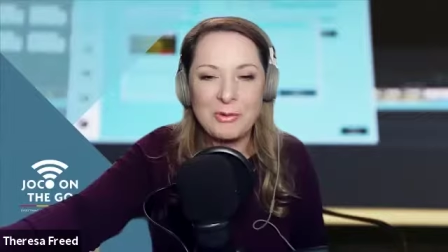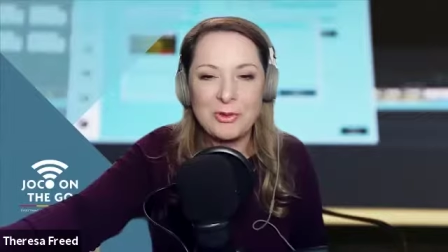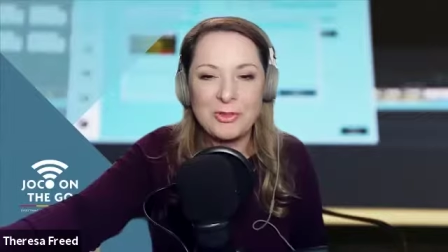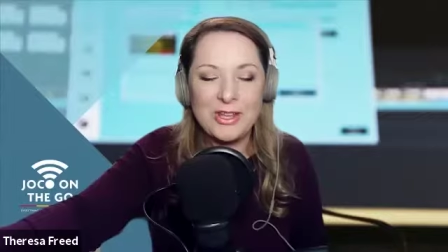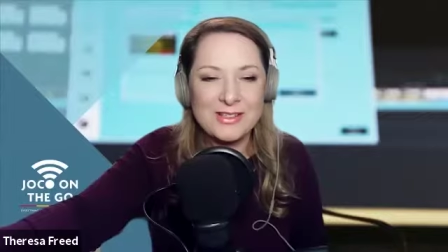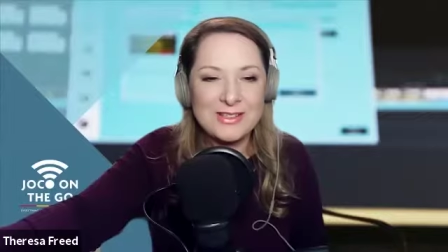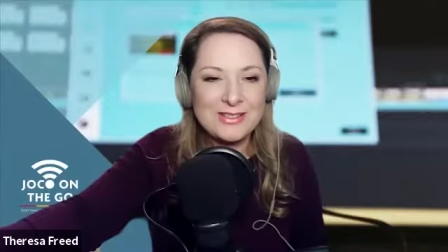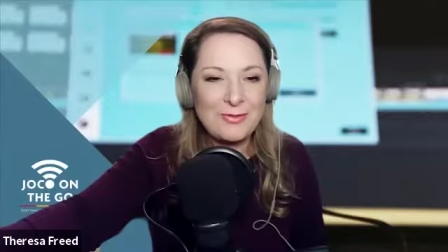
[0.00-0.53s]
Well,
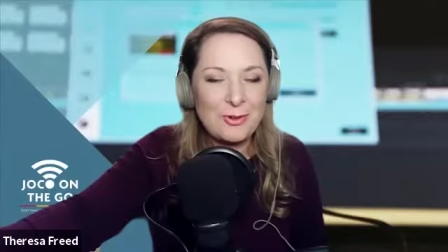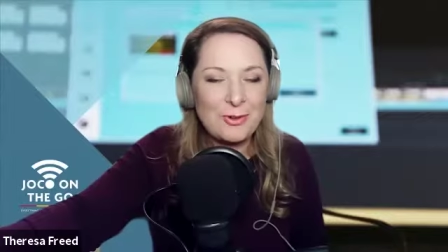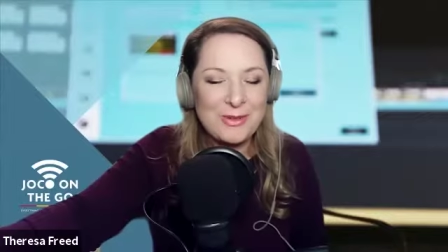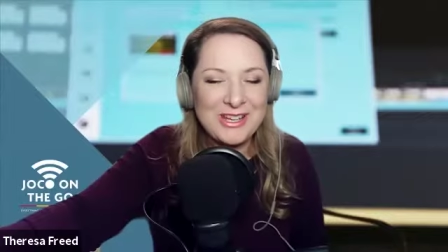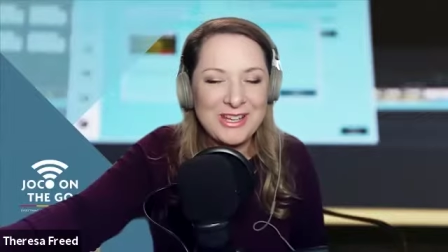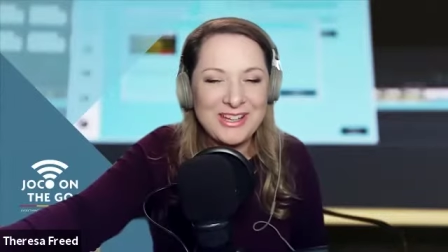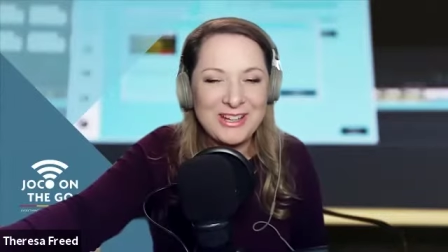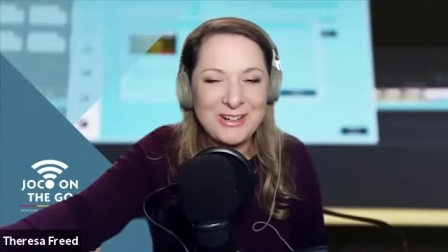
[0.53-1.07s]
thanks for
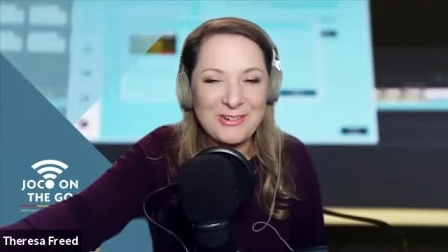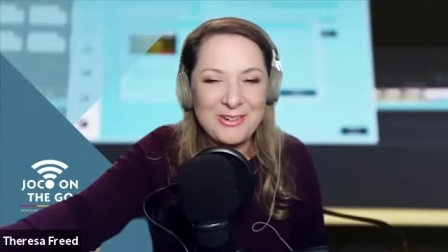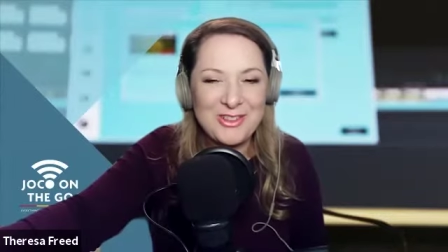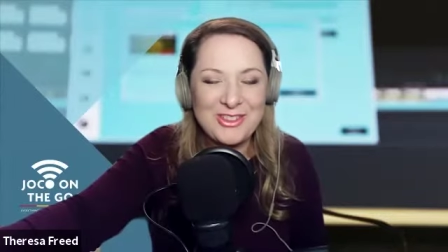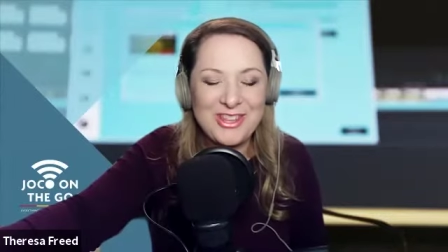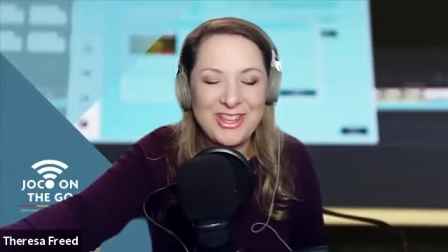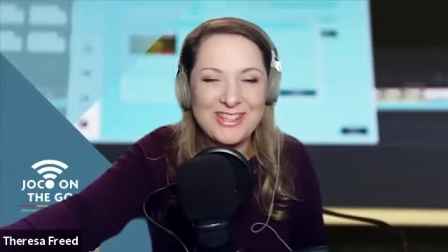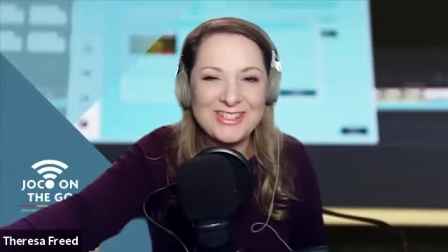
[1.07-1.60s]
being here with
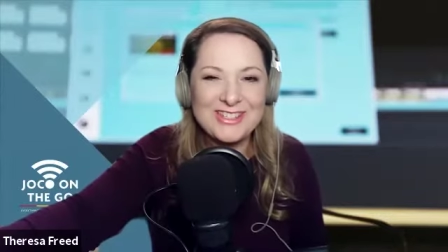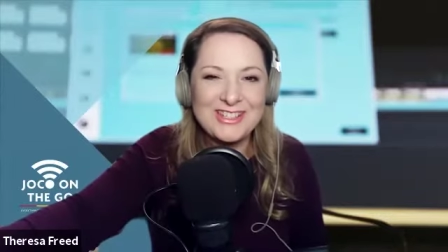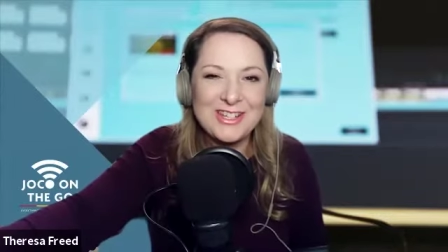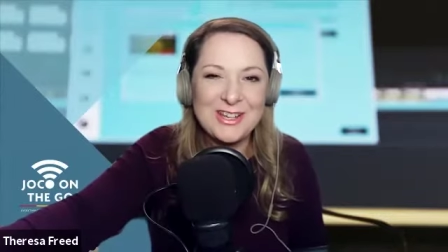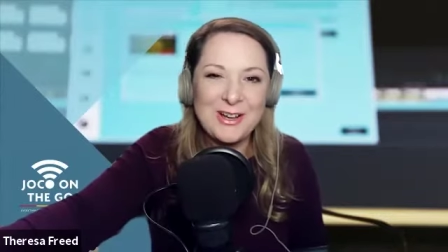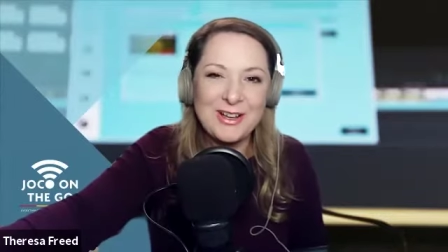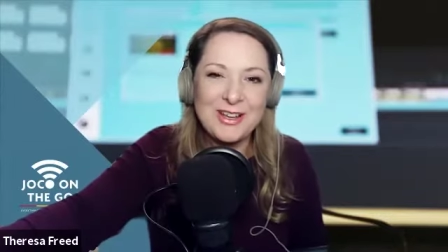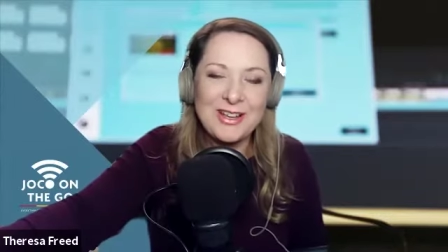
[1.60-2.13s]
us to
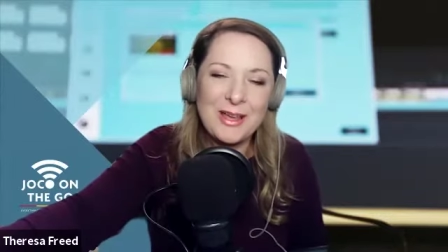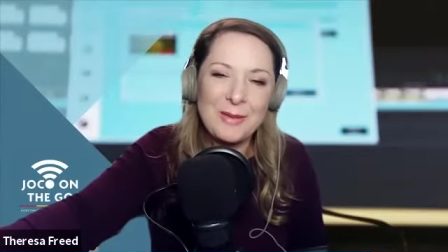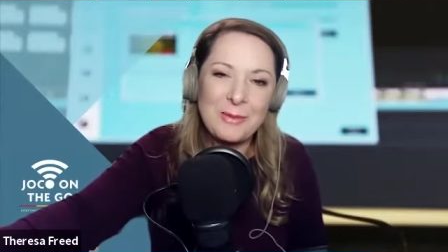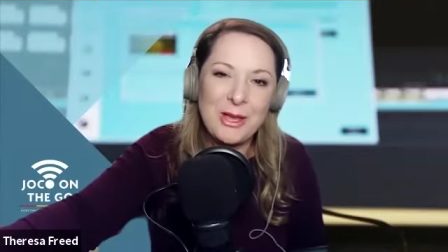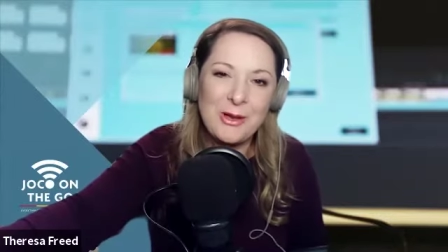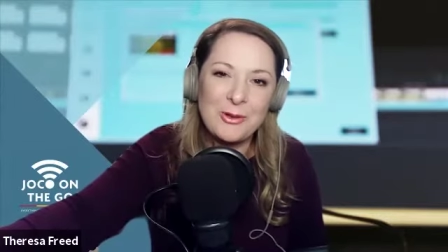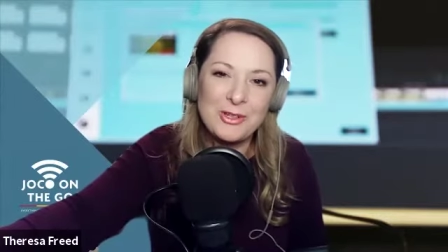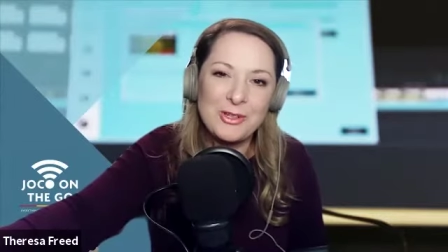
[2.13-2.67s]
talk
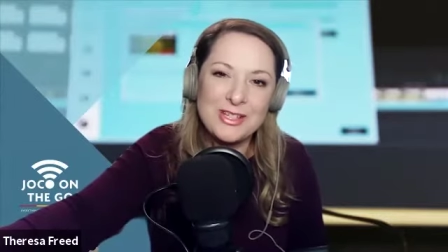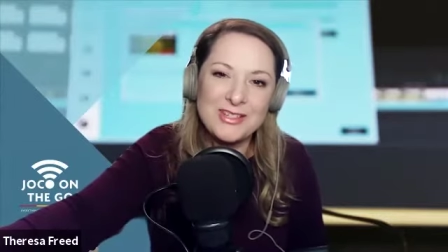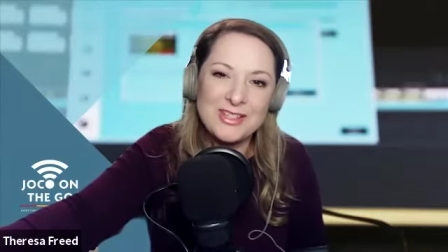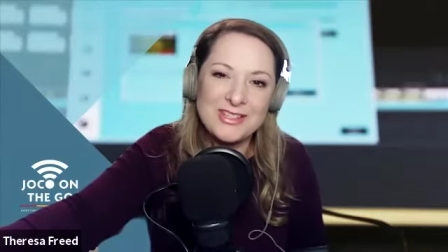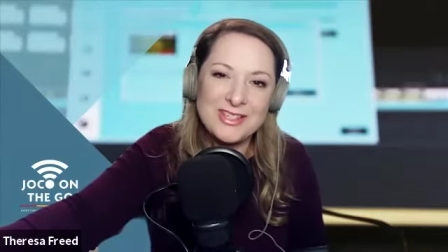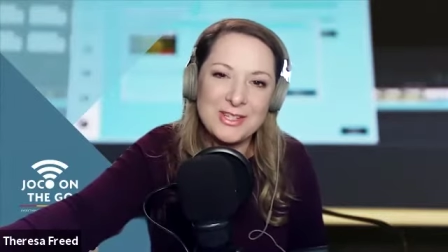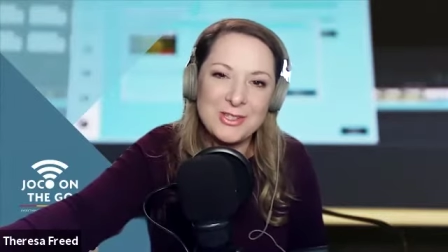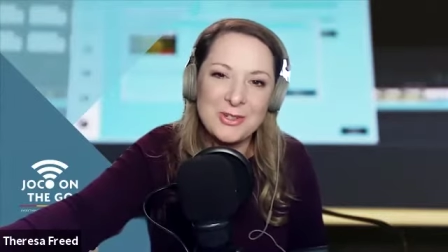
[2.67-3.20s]
about the
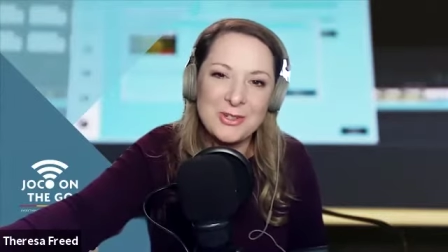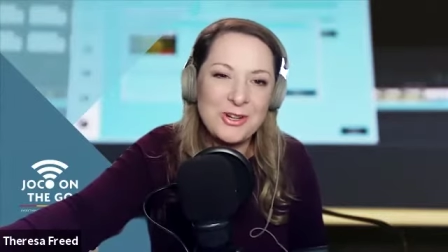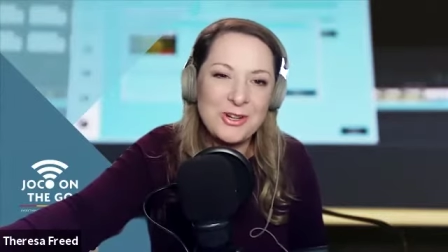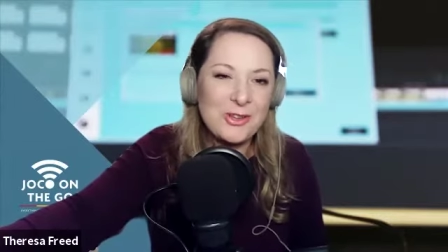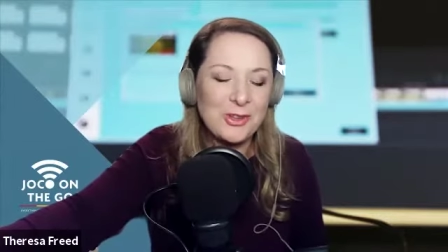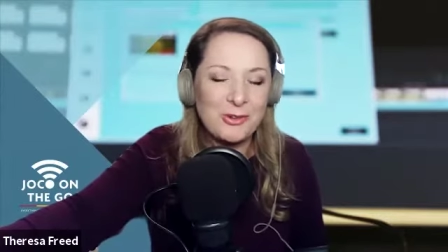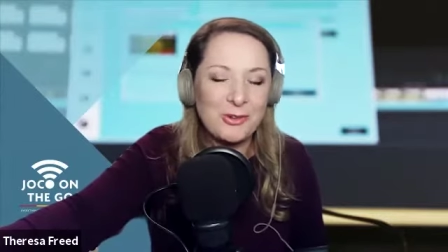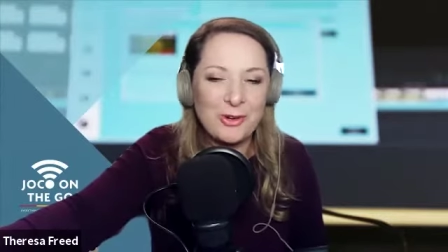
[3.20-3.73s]
center and all
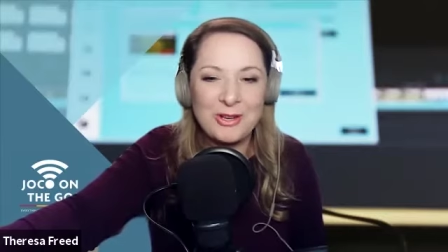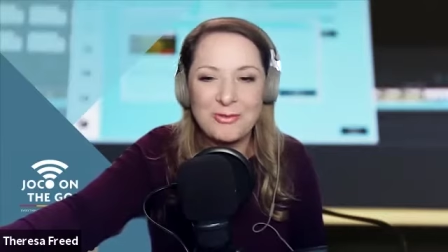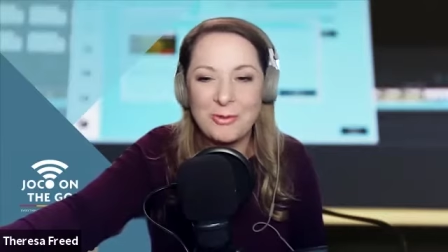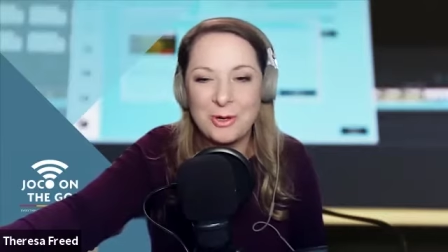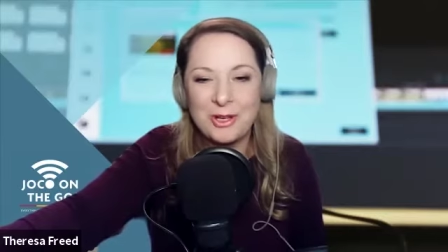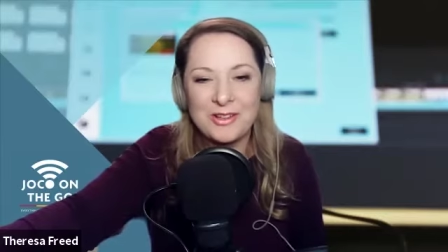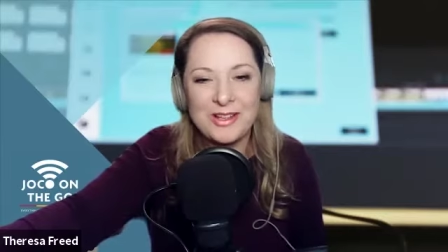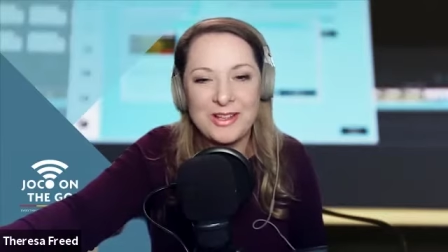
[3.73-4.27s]
the great
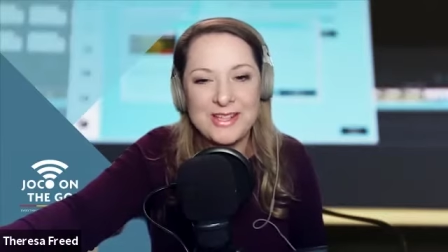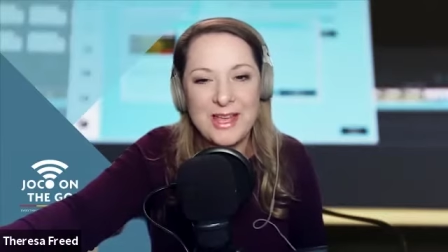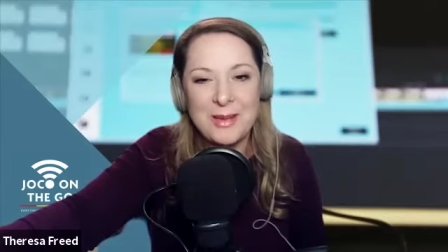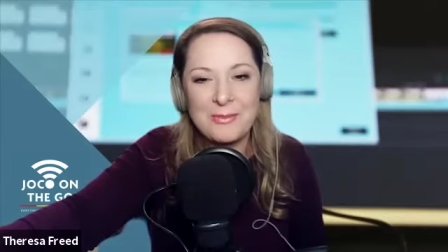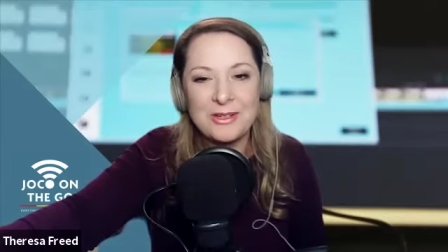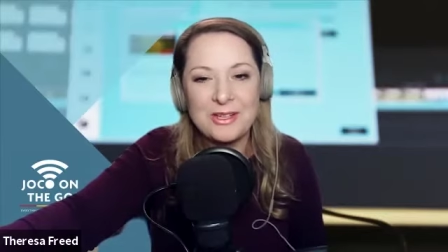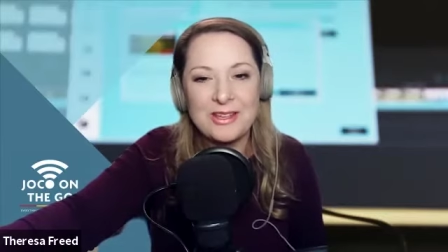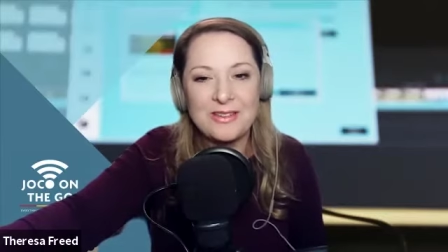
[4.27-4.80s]
work that's
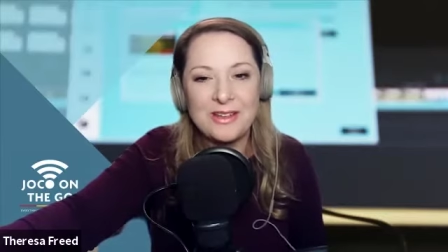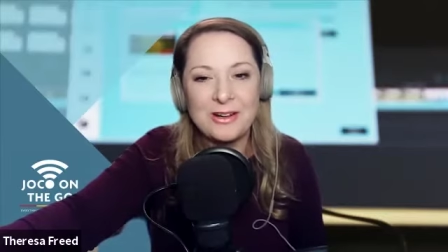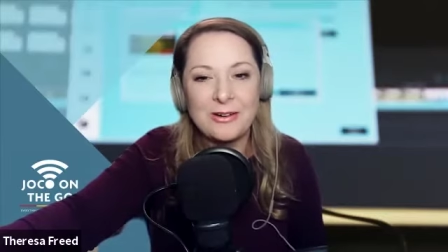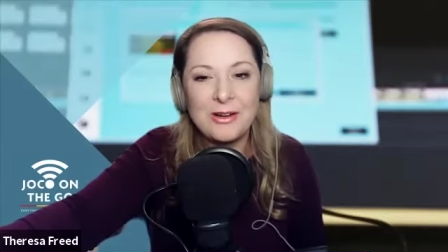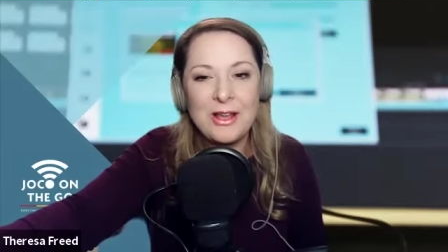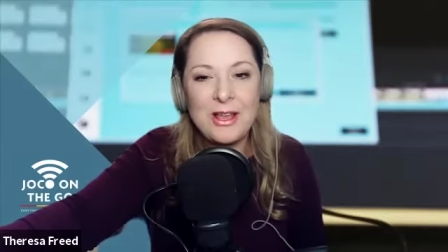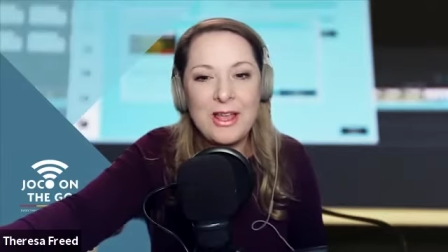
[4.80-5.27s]
happening there.